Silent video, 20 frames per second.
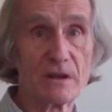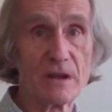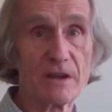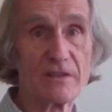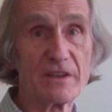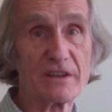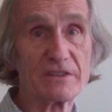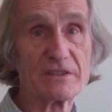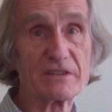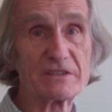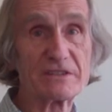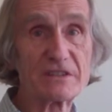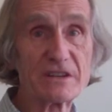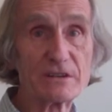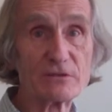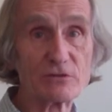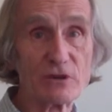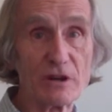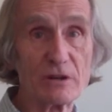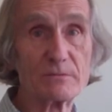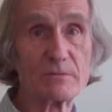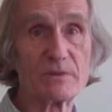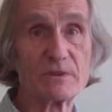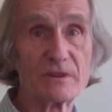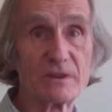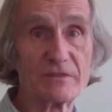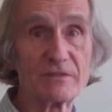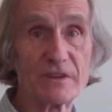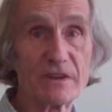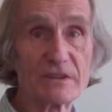and there's a syndrome
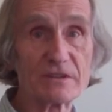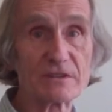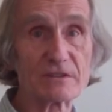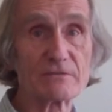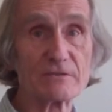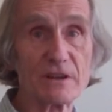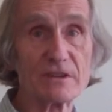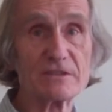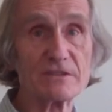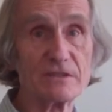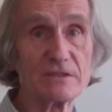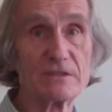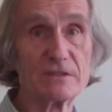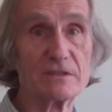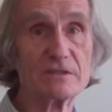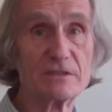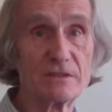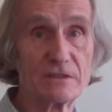of integrated